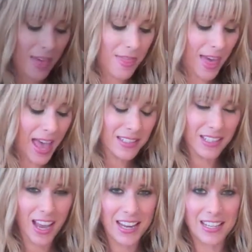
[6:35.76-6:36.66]
That's
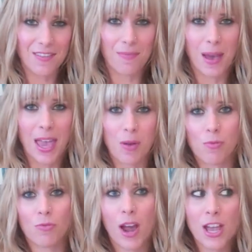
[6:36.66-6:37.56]
kind of my
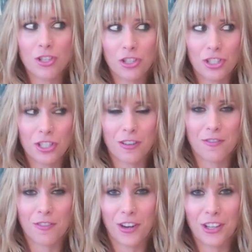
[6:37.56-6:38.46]
rushed
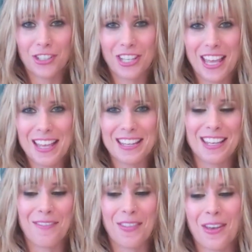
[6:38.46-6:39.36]
version,
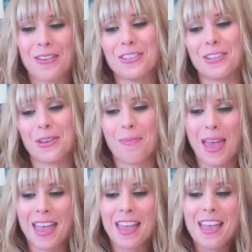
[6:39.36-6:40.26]
even though it took a
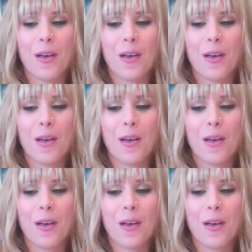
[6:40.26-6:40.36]
bit,